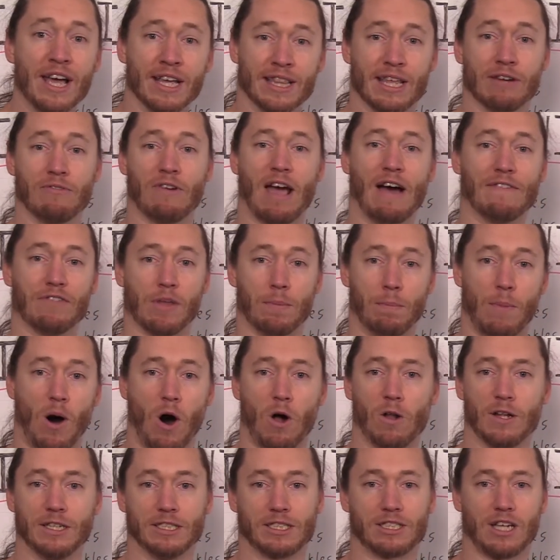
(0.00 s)
Then we have the
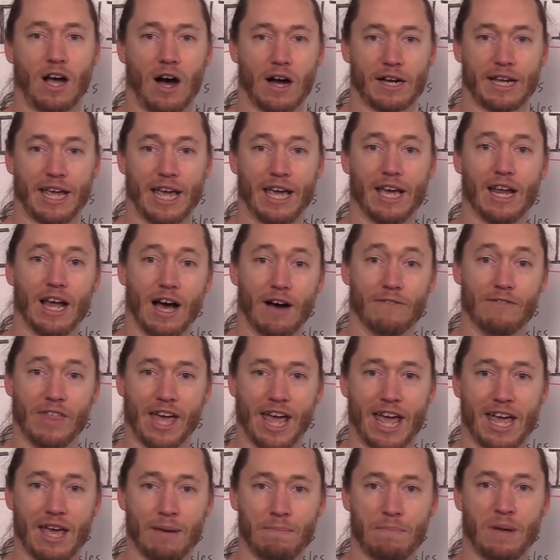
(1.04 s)
ball and socket of the
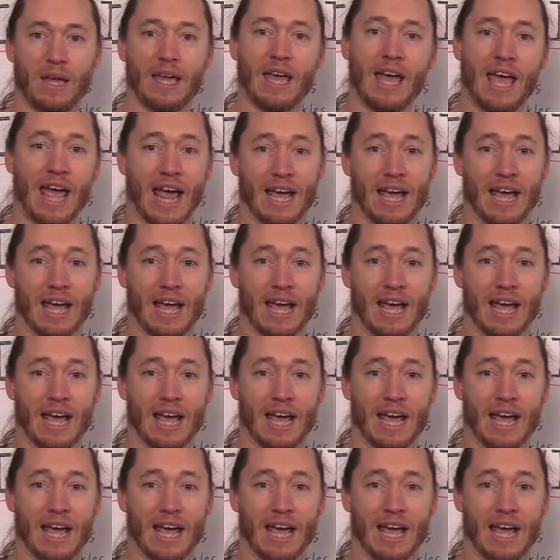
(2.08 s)
hip,